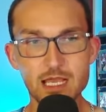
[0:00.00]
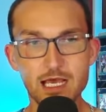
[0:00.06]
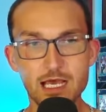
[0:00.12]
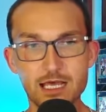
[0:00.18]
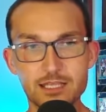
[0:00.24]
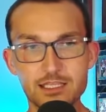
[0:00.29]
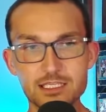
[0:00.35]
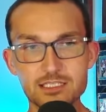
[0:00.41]

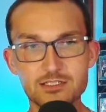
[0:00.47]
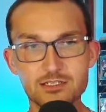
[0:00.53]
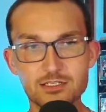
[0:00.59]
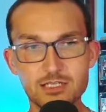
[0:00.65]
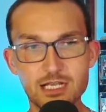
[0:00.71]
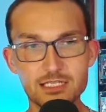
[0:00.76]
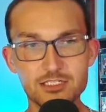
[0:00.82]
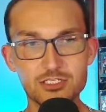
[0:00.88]
These
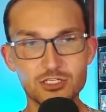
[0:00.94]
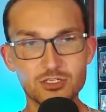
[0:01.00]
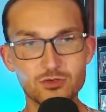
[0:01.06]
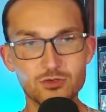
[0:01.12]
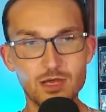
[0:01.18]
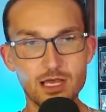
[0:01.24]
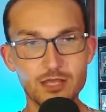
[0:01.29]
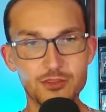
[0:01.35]
are
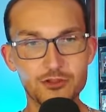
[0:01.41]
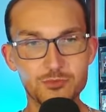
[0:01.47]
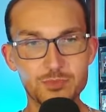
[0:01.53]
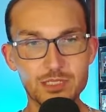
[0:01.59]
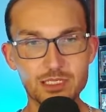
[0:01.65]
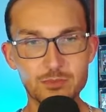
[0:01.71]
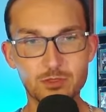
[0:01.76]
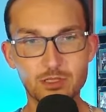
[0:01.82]
two other
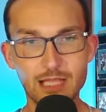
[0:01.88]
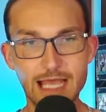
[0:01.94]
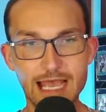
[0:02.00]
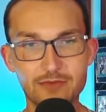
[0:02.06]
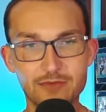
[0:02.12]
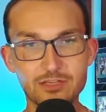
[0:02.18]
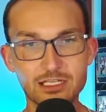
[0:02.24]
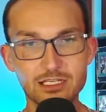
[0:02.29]
people
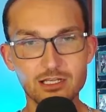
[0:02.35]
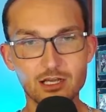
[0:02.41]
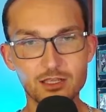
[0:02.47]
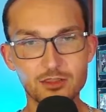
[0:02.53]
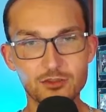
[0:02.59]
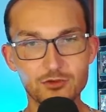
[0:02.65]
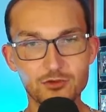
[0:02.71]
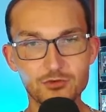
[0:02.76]
having
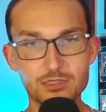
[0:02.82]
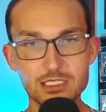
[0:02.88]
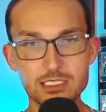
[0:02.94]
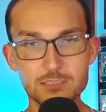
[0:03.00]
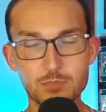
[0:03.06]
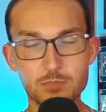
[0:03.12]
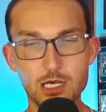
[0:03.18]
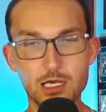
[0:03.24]
gone through
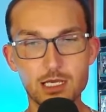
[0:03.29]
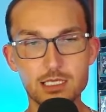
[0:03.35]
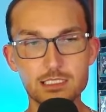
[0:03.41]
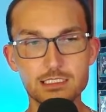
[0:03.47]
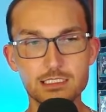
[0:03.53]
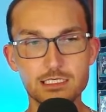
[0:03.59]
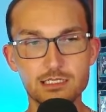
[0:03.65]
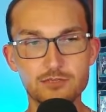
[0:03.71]
this
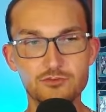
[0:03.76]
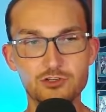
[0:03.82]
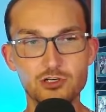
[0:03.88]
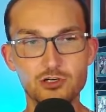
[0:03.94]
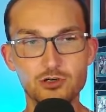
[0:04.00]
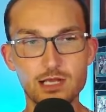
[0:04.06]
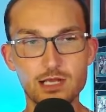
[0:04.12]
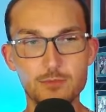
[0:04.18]
positive
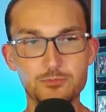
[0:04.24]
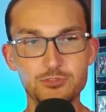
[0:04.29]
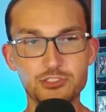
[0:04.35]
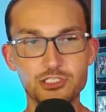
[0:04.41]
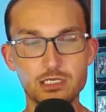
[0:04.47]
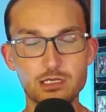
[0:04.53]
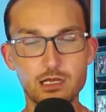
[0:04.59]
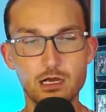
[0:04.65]

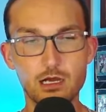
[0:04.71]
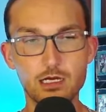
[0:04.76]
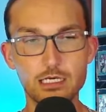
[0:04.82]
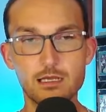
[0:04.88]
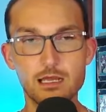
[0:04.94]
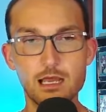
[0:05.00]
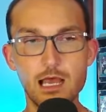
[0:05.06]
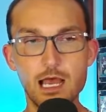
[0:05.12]
corruption
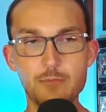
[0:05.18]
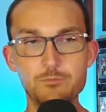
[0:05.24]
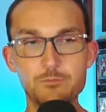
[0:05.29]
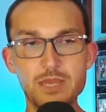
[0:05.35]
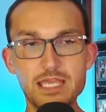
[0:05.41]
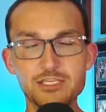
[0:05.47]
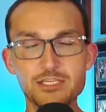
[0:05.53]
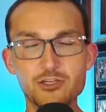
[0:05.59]
arc. I
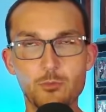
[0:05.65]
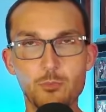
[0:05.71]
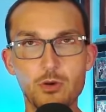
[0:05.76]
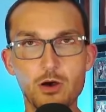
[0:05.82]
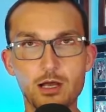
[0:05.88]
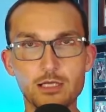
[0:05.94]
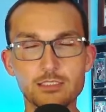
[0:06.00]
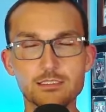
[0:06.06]
beg your
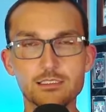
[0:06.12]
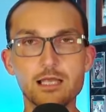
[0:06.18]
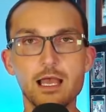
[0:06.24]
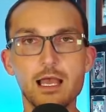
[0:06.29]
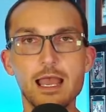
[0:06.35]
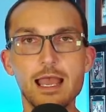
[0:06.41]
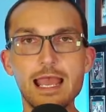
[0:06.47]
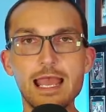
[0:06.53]
pardon?
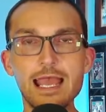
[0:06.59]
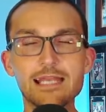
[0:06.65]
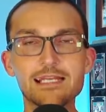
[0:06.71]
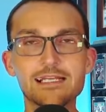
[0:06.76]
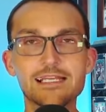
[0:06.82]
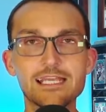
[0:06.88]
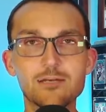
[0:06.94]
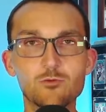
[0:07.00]

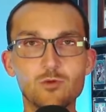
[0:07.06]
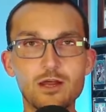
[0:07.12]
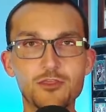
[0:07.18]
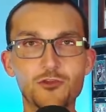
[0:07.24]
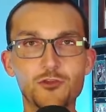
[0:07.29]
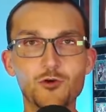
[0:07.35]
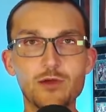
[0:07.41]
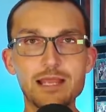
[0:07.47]
Anakin
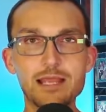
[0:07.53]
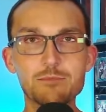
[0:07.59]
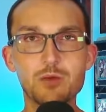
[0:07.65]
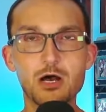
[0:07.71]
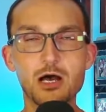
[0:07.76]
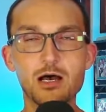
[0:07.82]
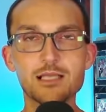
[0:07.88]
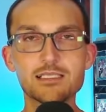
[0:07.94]
went through a
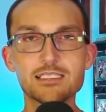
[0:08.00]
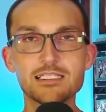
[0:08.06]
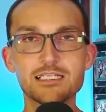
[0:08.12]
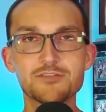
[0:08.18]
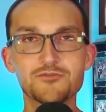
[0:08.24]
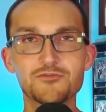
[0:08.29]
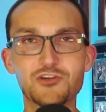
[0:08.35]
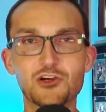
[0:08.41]

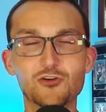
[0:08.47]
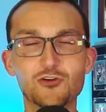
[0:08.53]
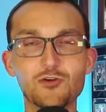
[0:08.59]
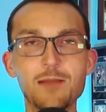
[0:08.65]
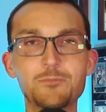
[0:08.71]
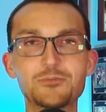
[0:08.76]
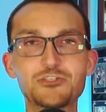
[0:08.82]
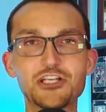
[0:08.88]
positive
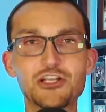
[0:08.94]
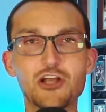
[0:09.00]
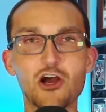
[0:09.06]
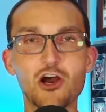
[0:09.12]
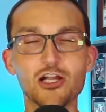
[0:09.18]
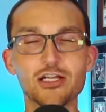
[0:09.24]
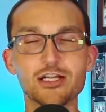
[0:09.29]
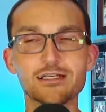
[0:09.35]
corruption
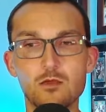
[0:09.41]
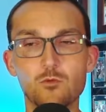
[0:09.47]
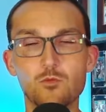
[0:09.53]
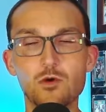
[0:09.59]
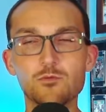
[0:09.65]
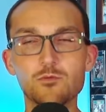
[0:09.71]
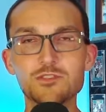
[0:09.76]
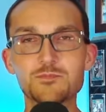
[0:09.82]
arc.
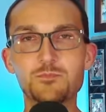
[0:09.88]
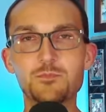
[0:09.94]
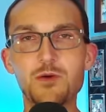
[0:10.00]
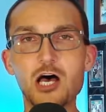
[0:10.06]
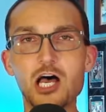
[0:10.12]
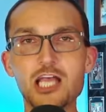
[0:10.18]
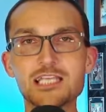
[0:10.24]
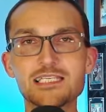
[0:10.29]
What was
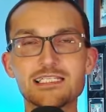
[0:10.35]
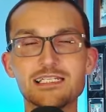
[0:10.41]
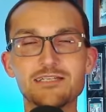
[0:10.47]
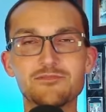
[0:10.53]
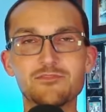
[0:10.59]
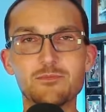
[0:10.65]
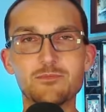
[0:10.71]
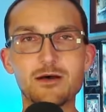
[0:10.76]

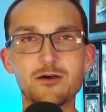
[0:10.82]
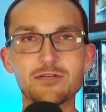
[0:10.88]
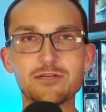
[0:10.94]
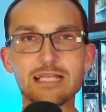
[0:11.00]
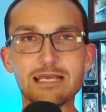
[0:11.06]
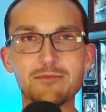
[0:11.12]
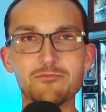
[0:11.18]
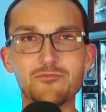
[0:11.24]
positive about
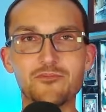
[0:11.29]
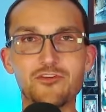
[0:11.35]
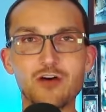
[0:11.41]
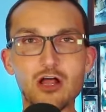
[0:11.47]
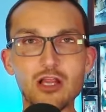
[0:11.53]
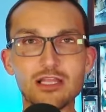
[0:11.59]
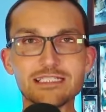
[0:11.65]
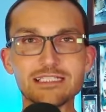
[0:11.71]
him
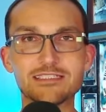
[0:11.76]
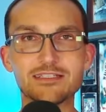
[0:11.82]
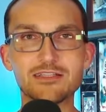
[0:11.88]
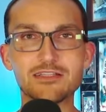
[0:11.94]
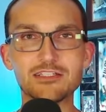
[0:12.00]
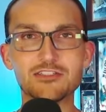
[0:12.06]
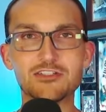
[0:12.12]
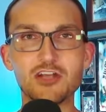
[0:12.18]
falling to
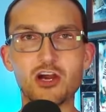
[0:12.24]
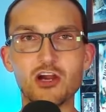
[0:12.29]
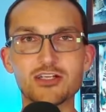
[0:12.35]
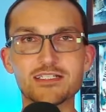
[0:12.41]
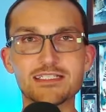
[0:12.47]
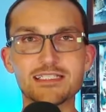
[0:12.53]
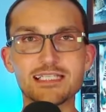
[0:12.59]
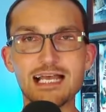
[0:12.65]
the
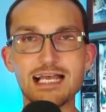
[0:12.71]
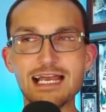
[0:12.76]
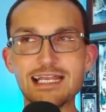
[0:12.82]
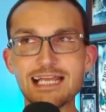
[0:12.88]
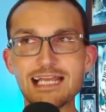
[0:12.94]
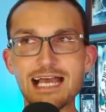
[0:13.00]
dark side?